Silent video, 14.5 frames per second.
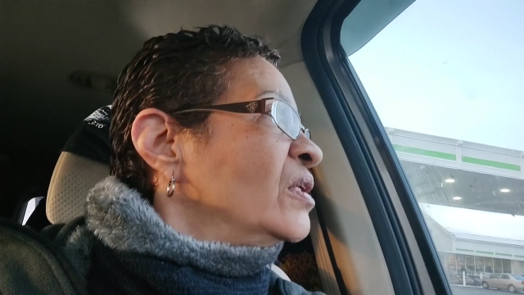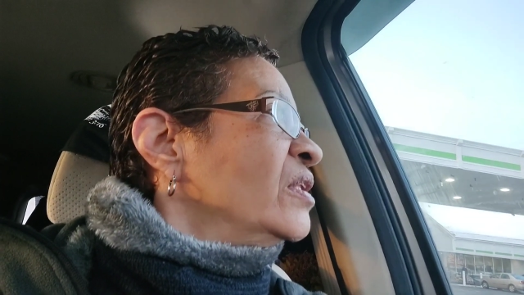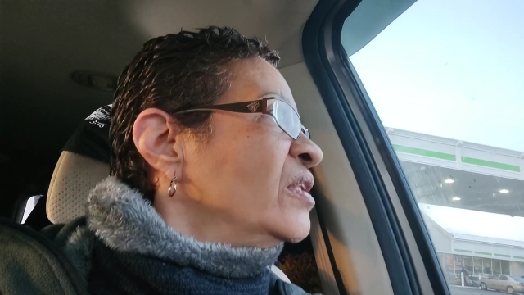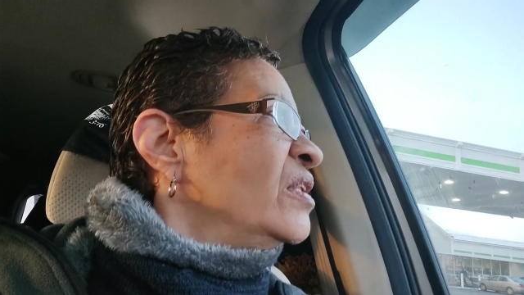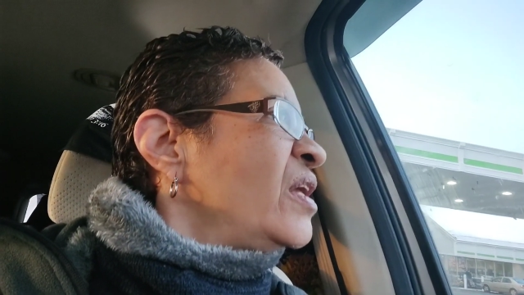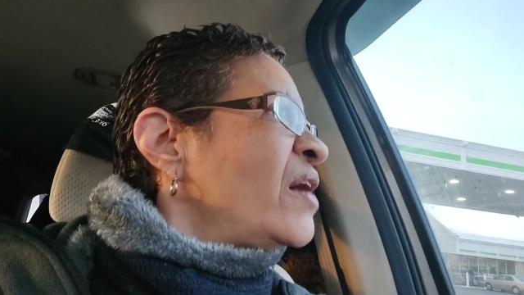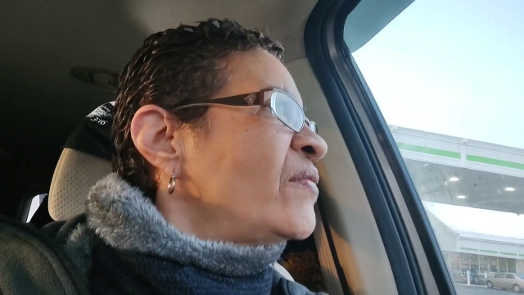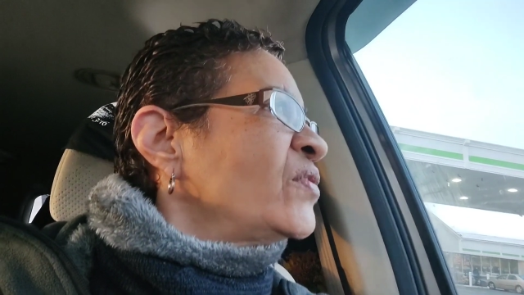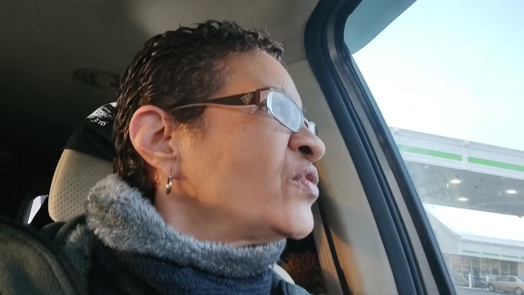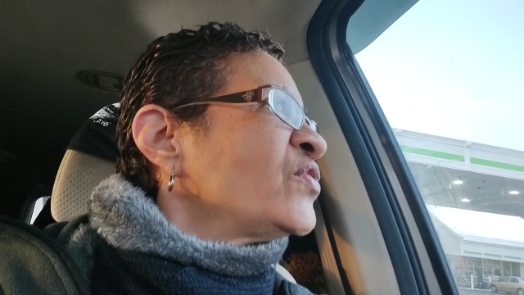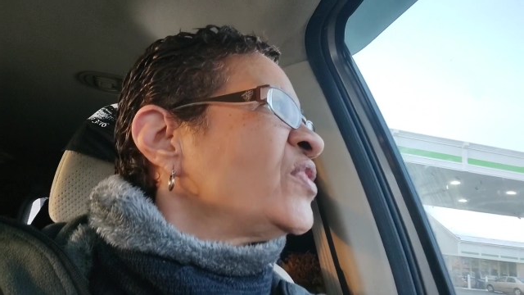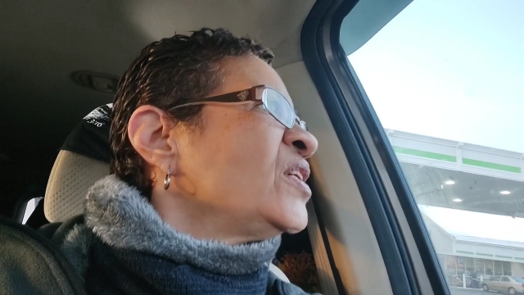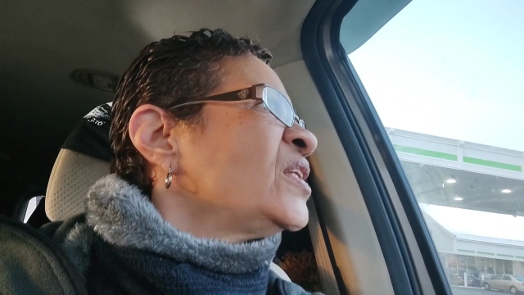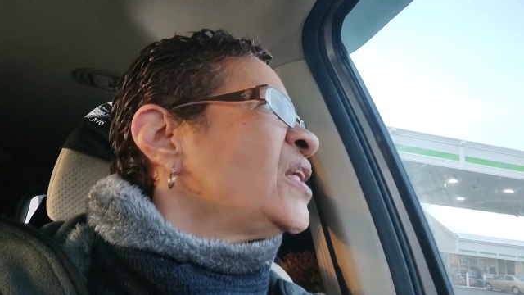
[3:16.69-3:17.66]
Never
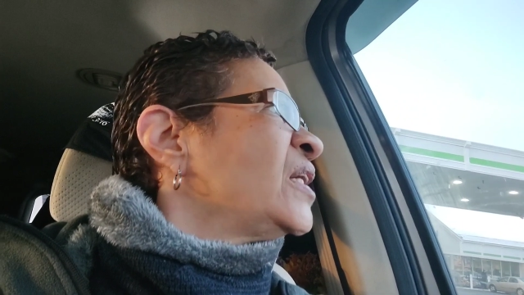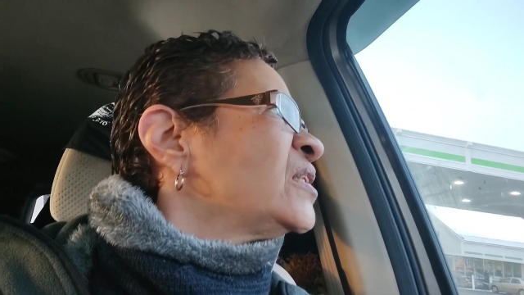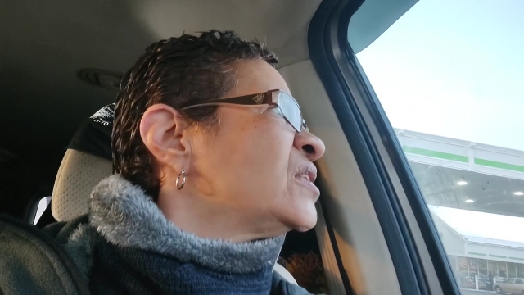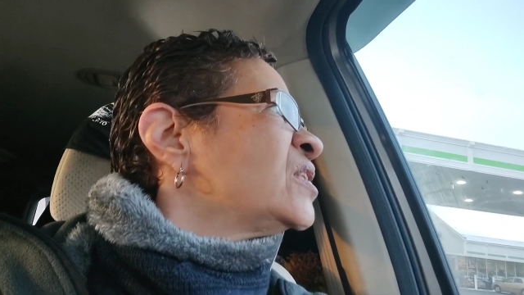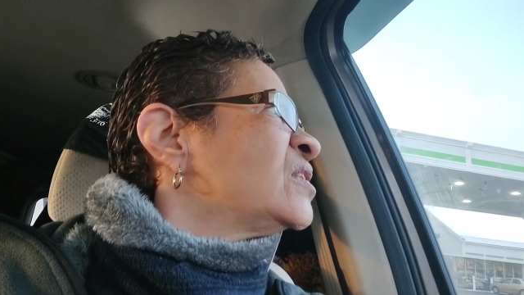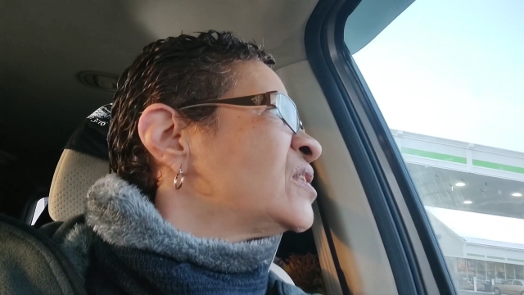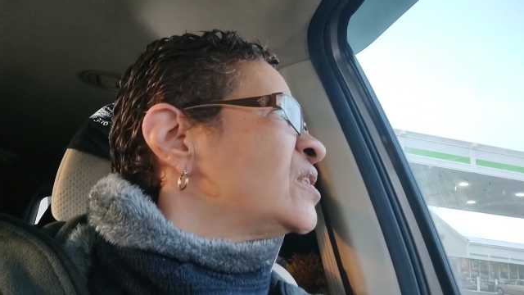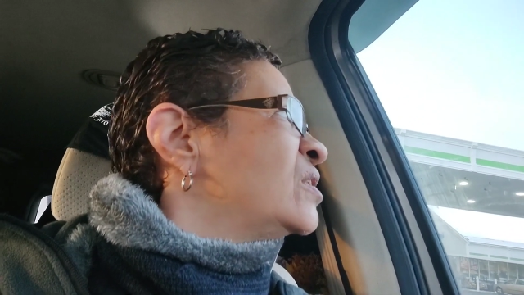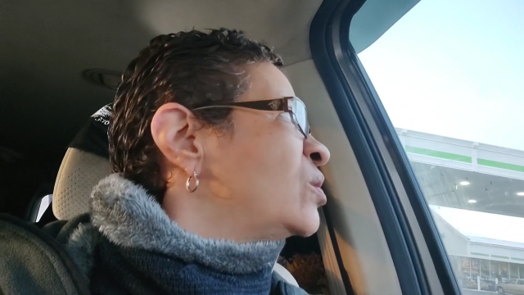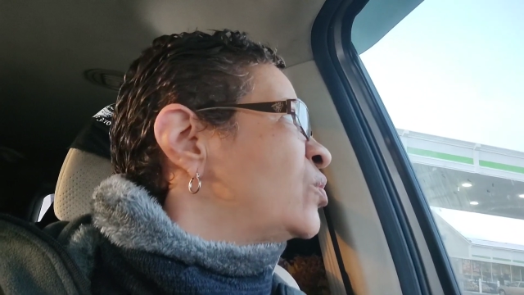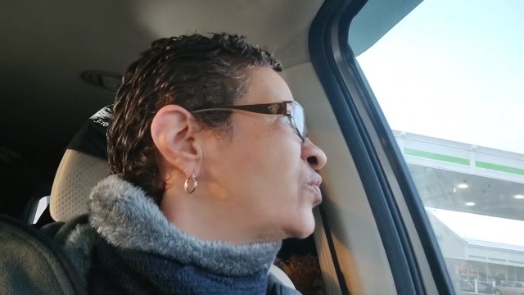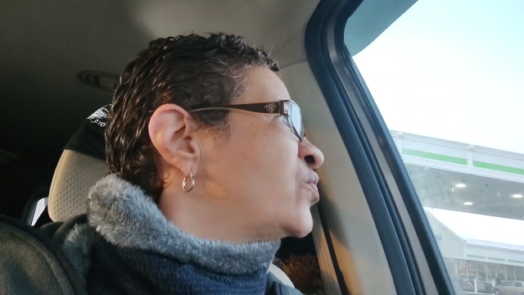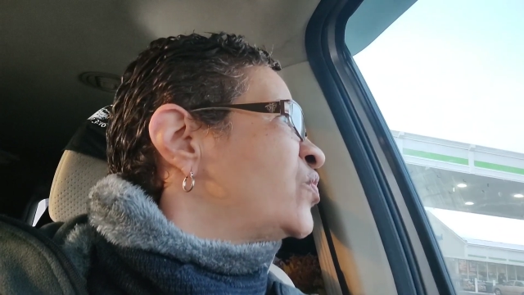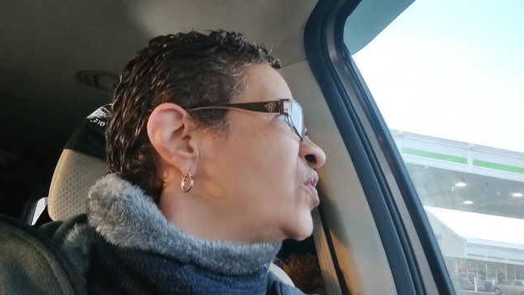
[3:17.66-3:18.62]
seen like this
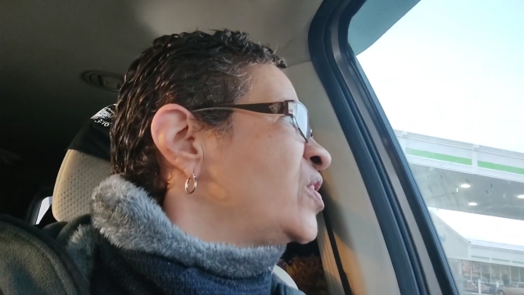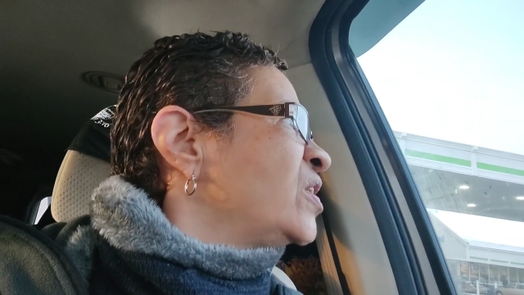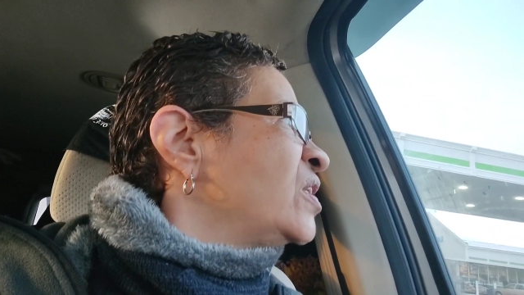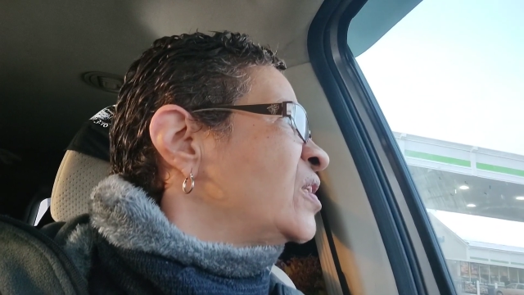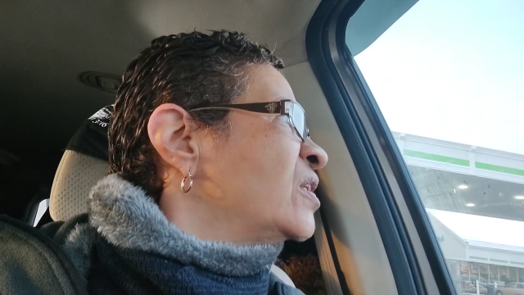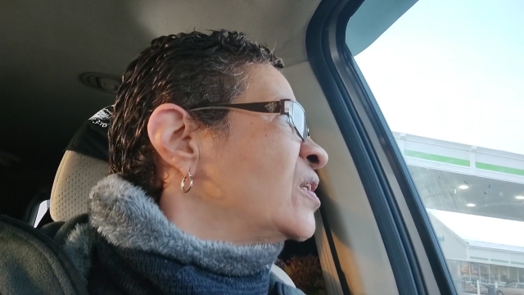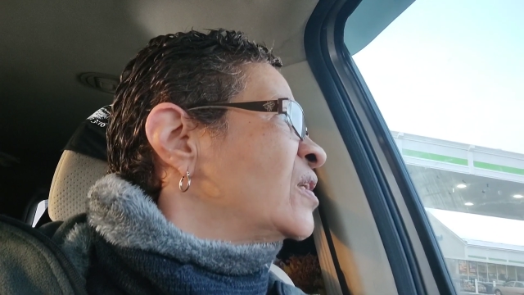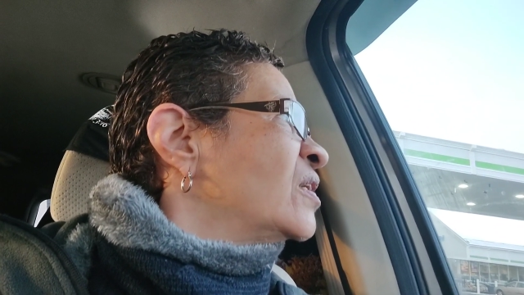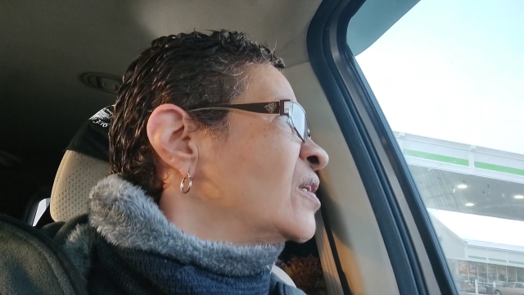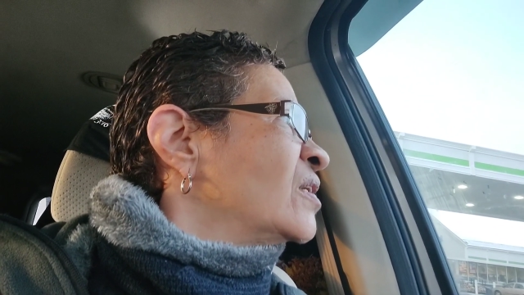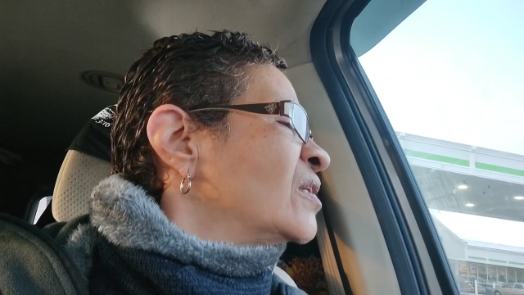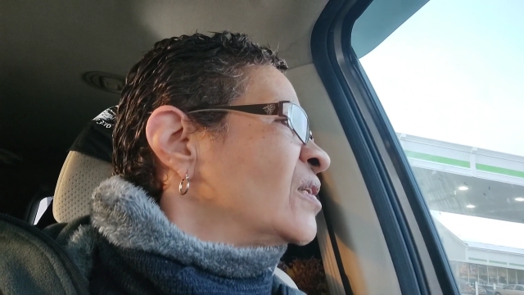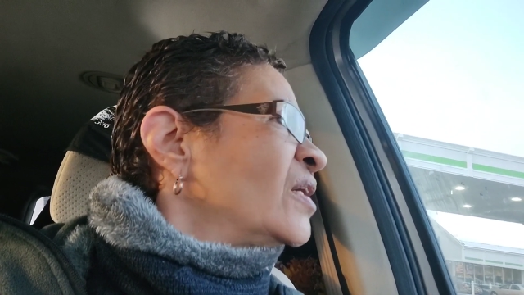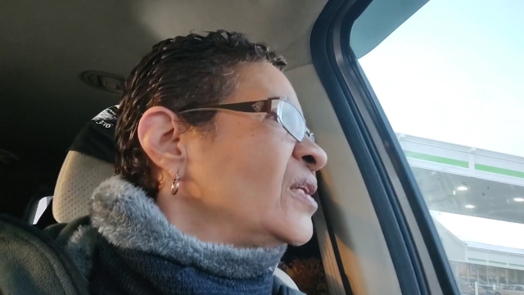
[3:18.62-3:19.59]
in the city.
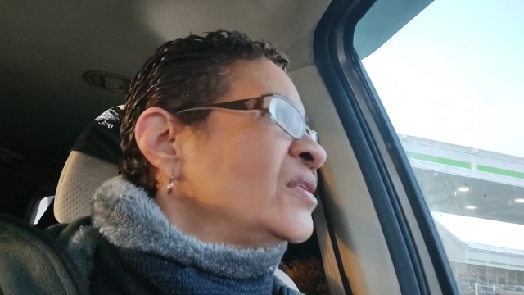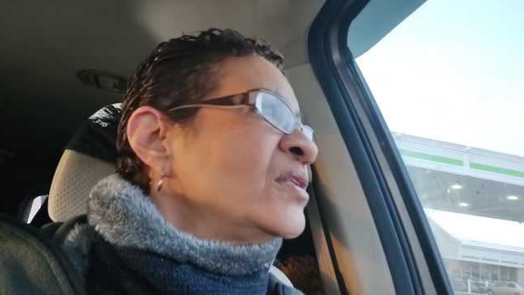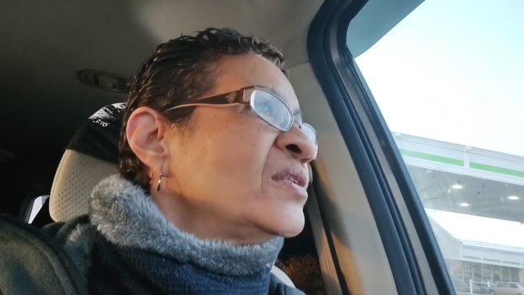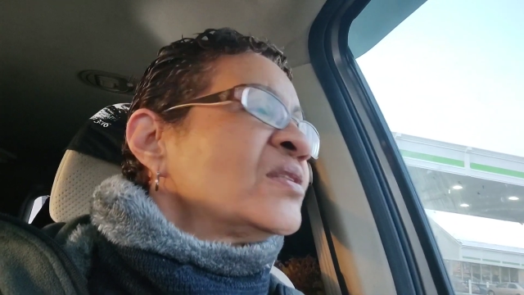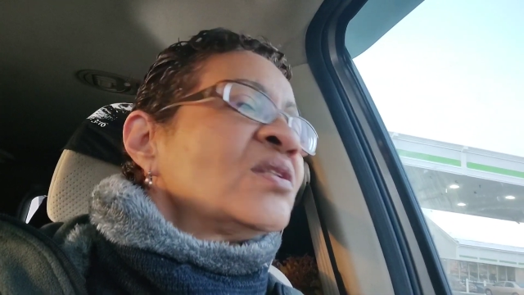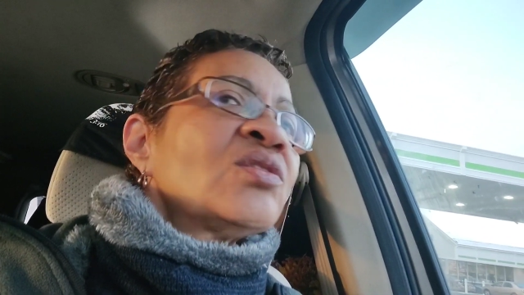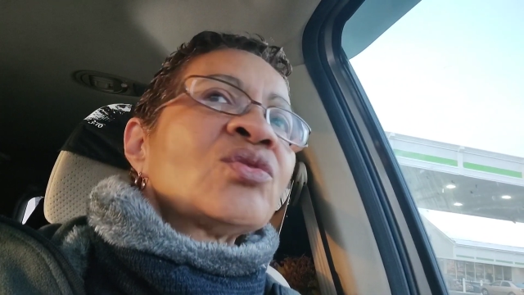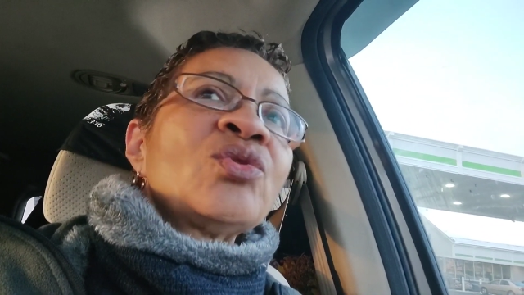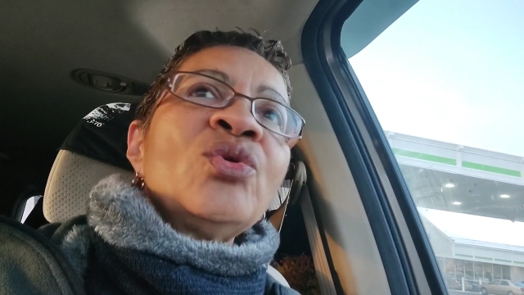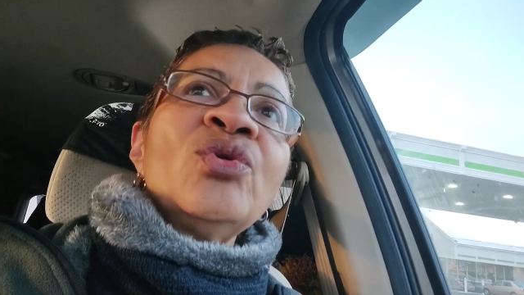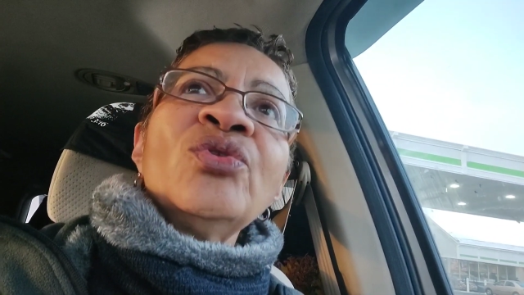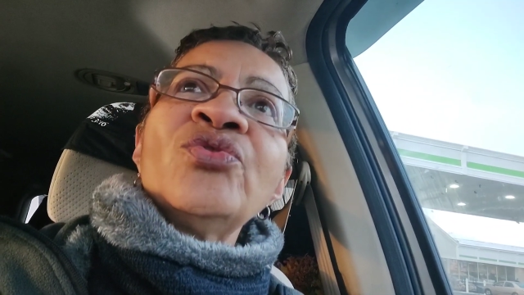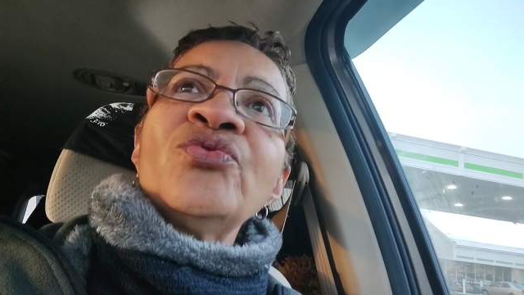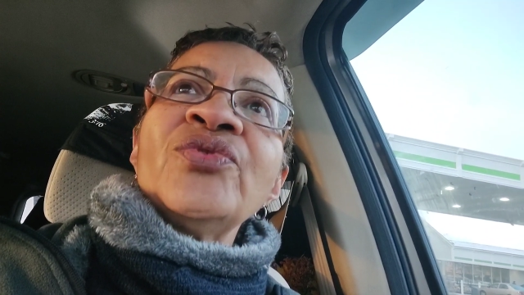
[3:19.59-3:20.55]
And this is
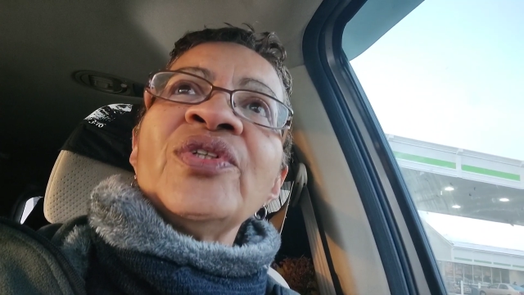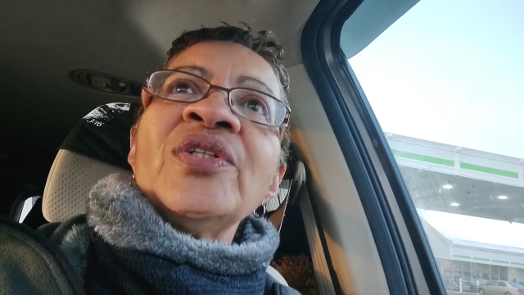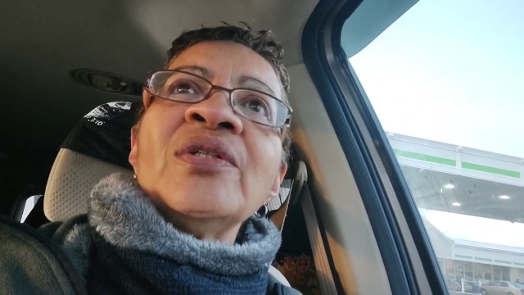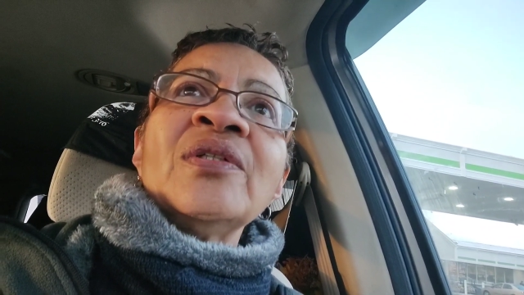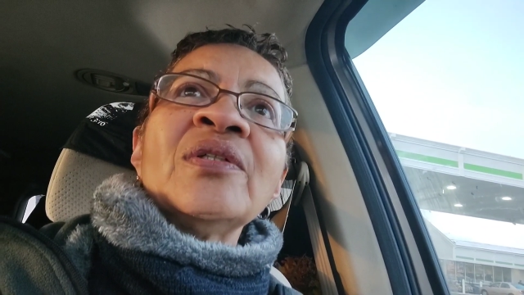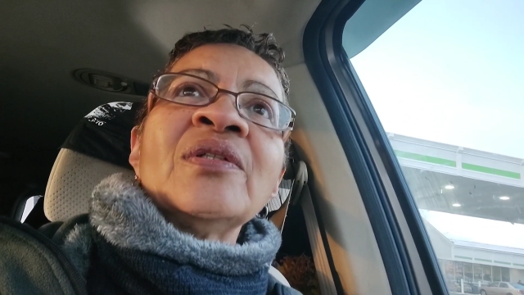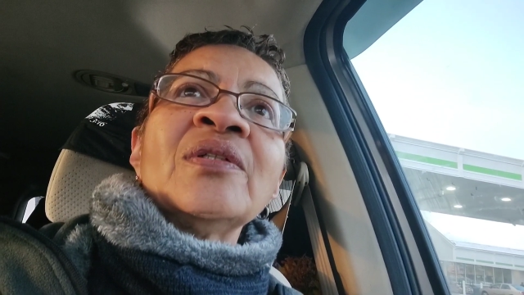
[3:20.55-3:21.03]
country.